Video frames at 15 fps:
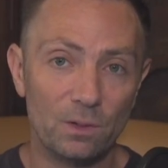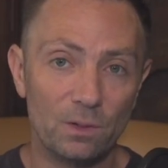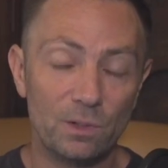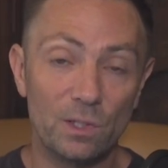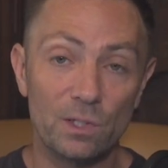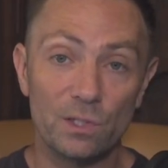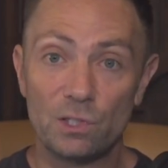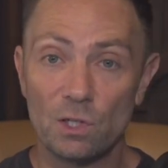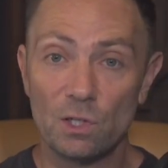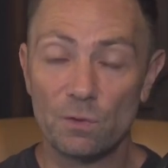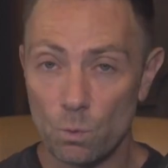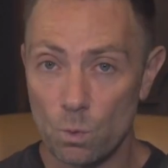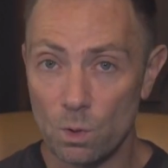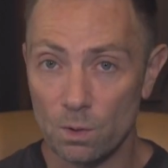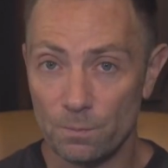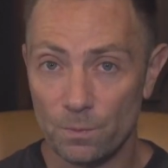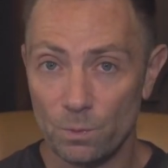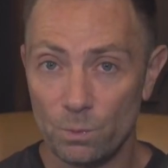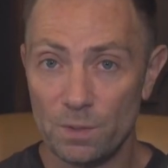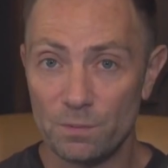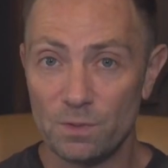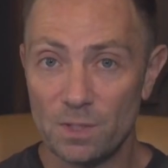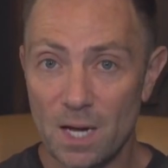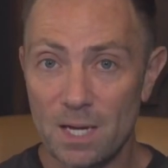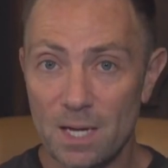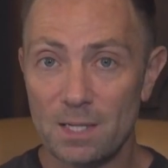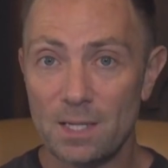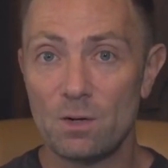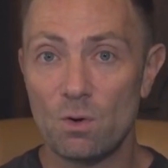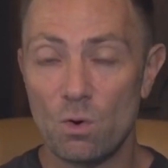to the Civil War. We have not
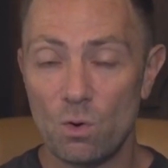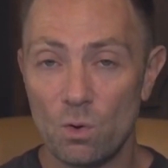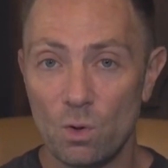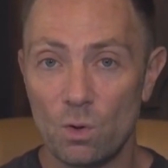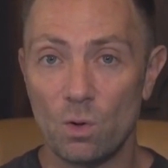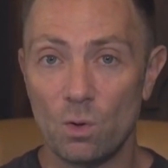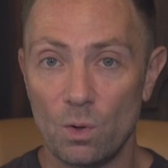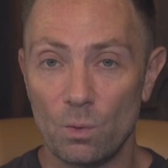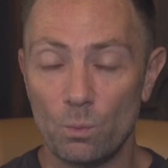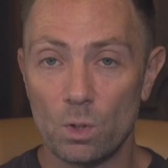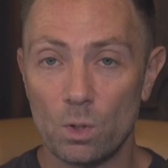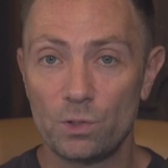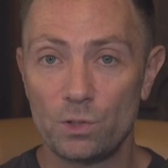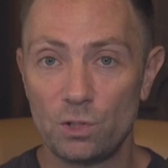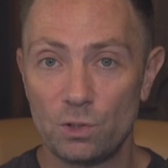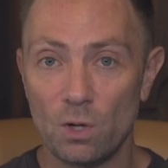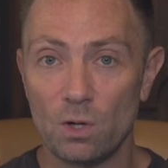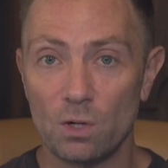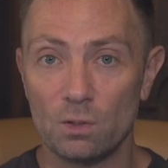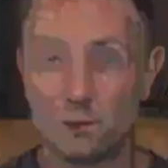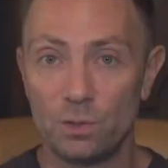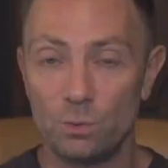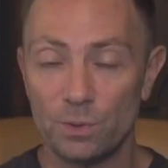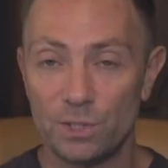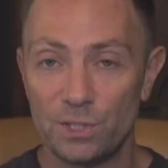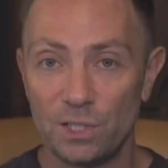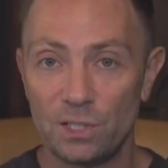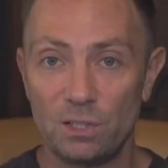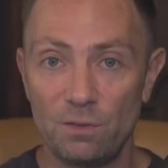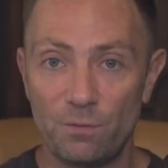had a, a, a worse start to a
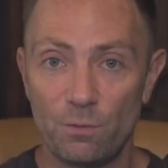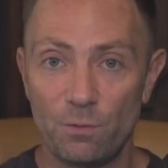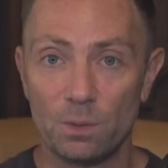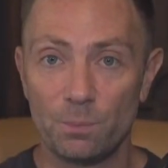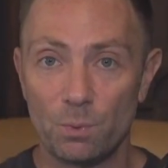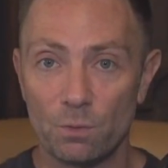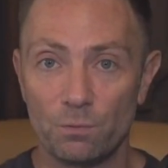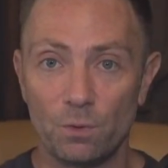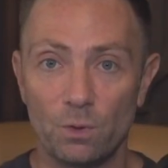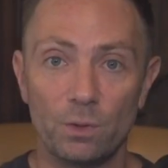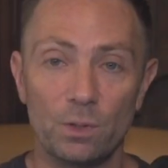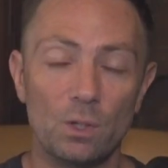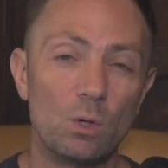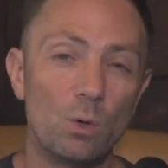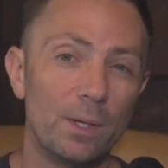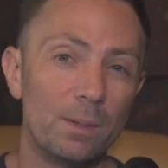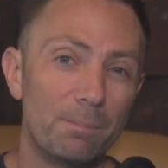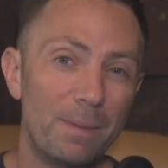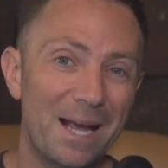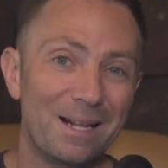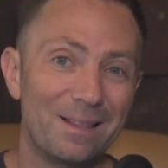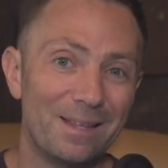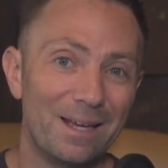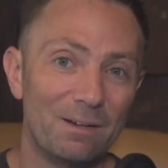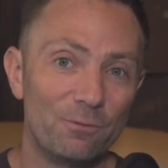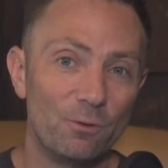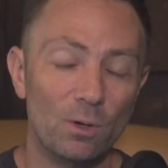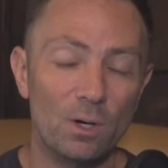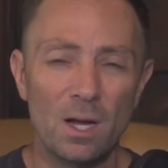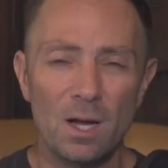sixty forty portfolio going back
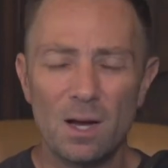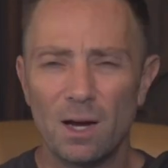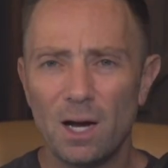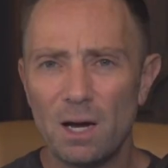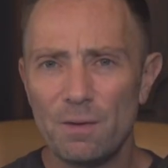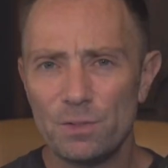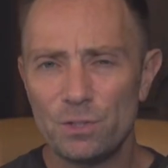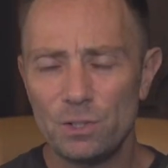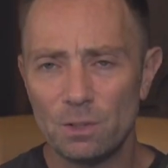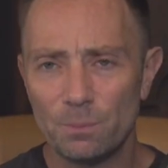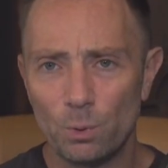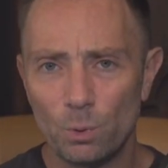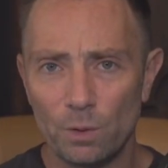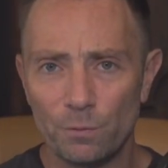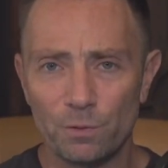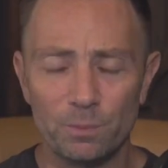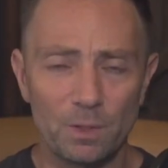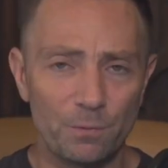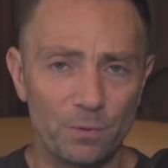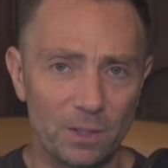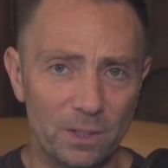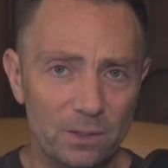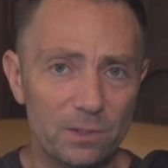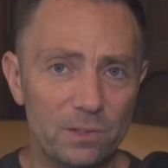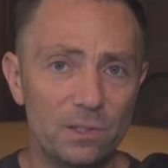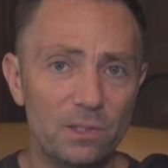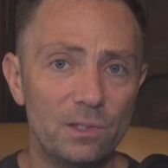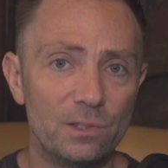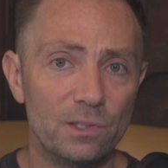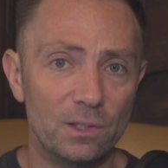that far. Obviously, you're pulling from different
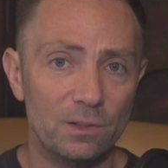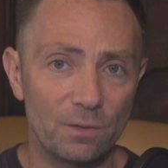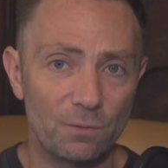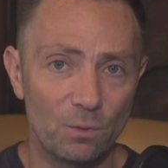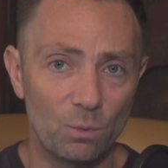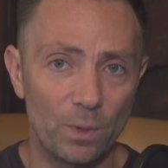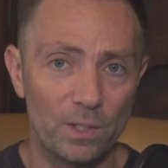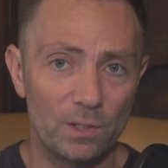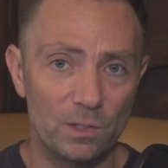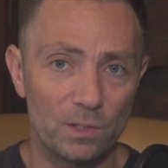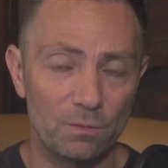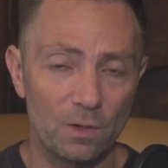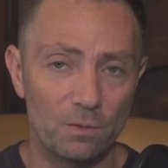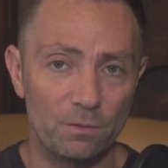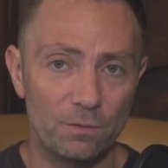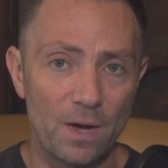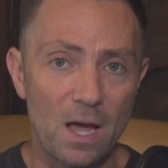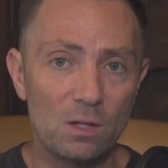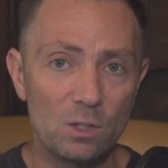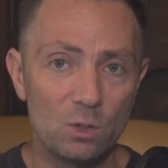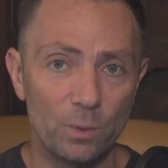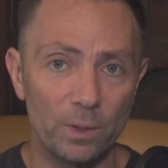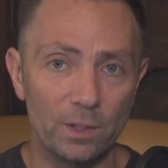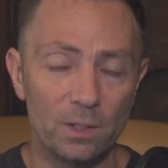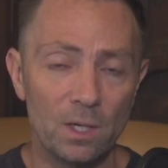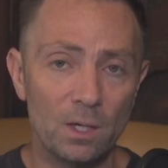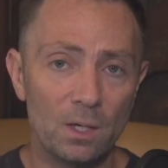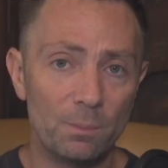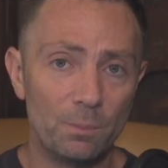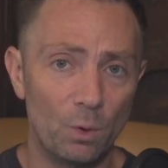indices and different ways of, of valuing
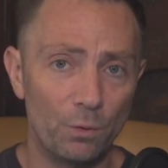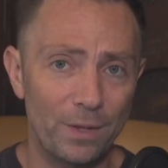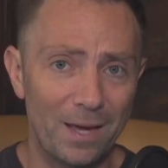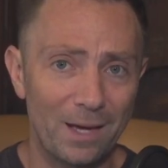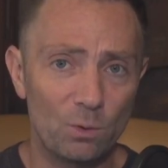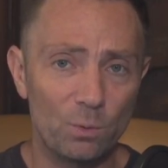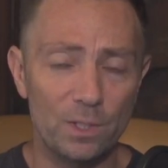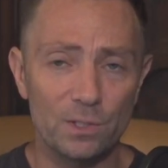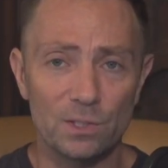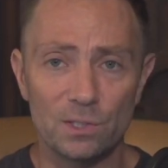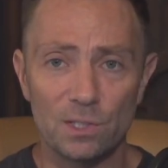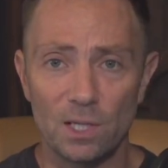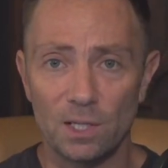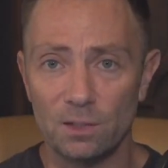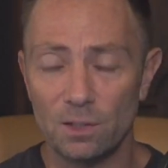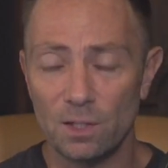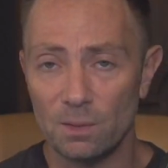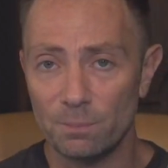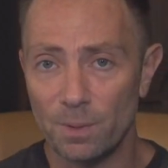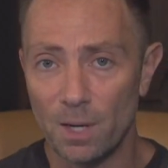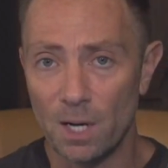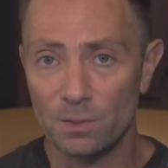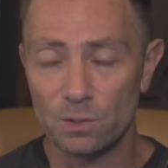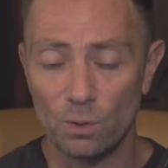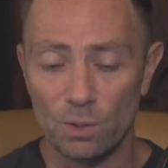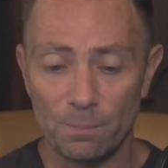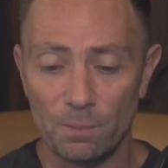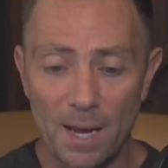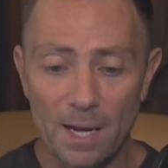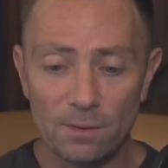both equities and, and, and bonds
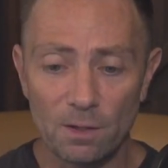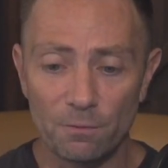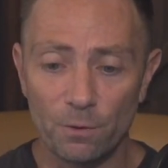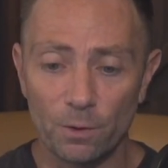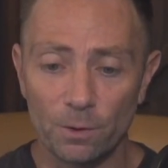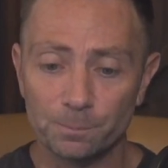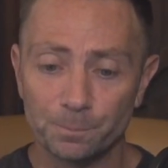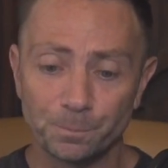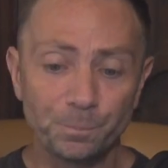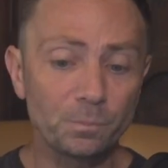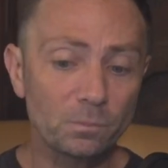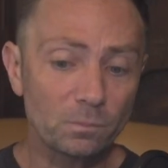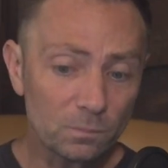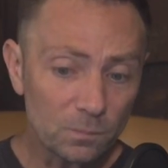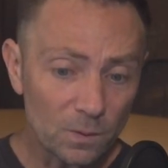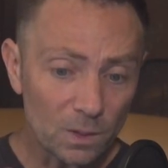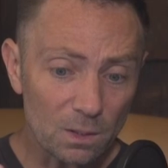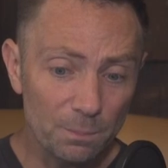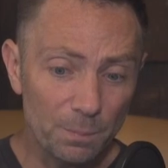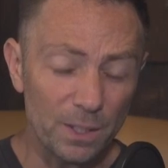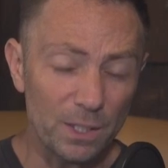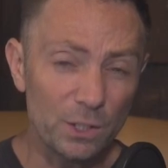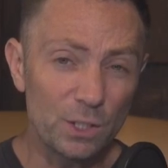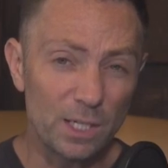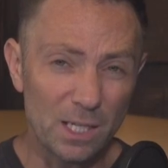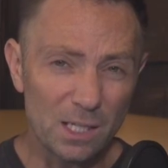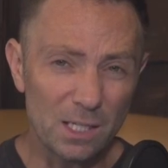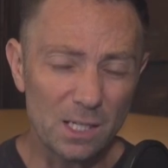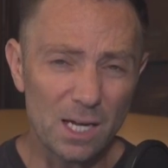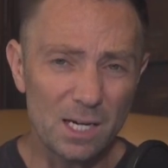going back that far, but it,
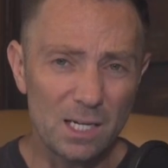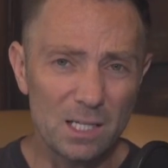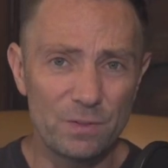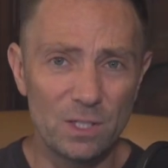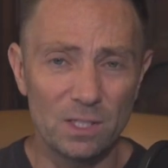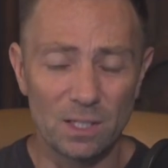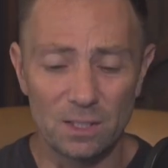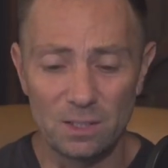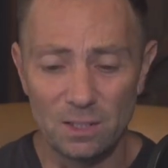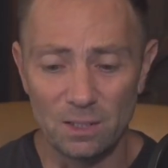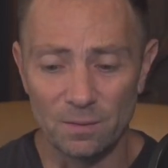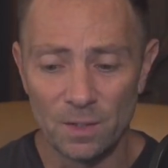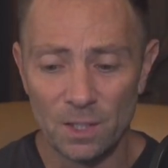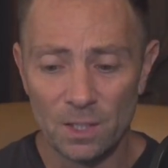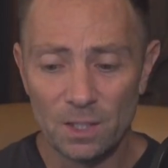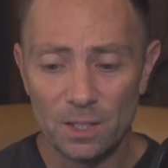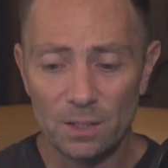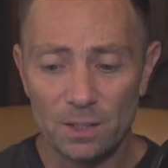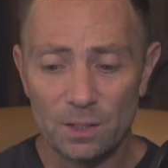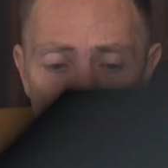it kind of gives you an idea. And